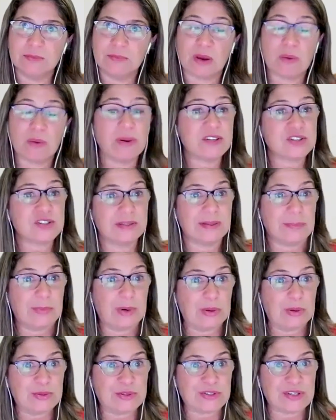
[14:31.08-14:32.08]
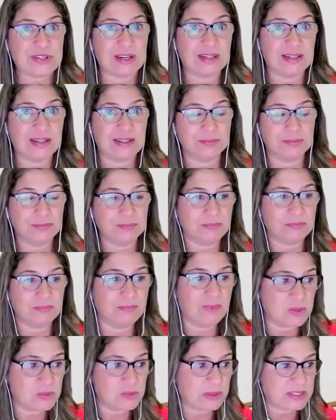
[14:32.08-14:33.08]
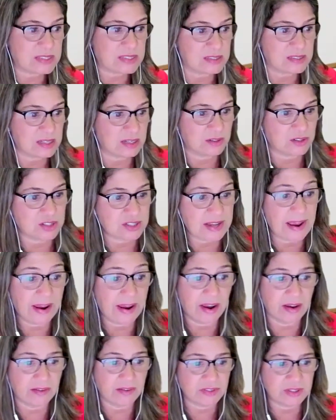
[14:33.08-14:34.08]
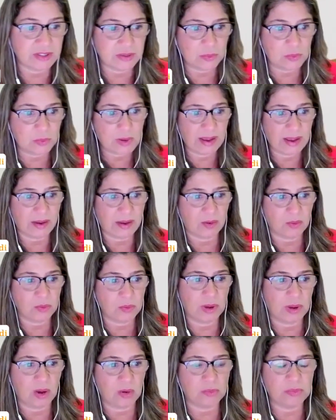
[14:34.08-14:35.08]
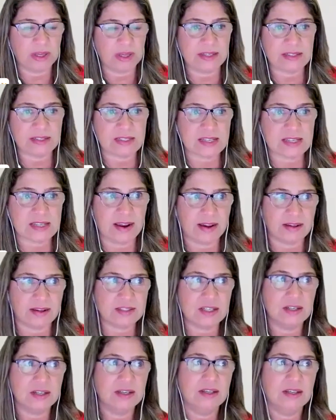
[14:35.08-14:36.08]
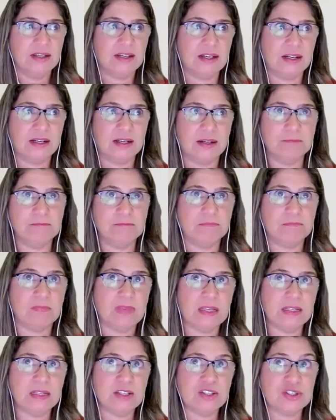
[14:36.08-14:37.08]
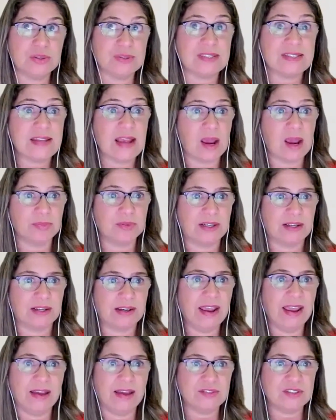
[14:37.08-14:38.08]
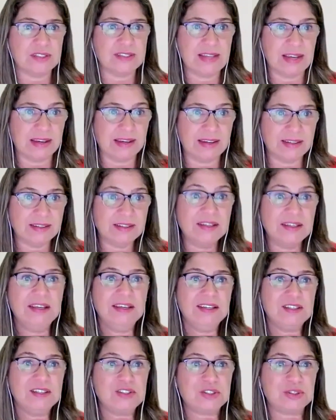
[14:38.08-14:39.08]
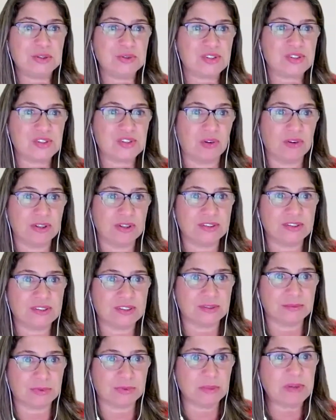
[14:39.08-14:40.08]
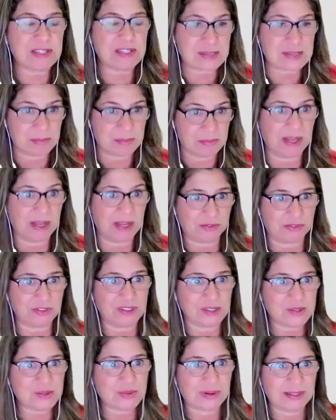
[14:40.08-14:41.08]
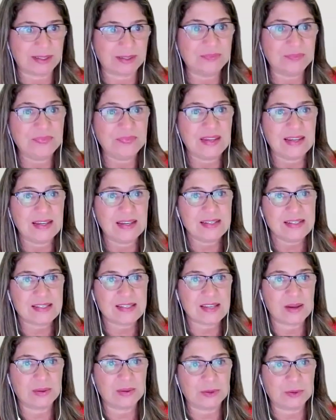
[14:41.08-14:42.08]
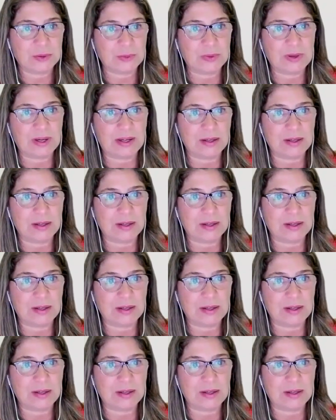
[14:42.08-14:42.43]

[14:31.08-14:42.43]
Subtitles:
question that most business leaders have. How big is that initial step that I have to take to start reaping some benefits, right? So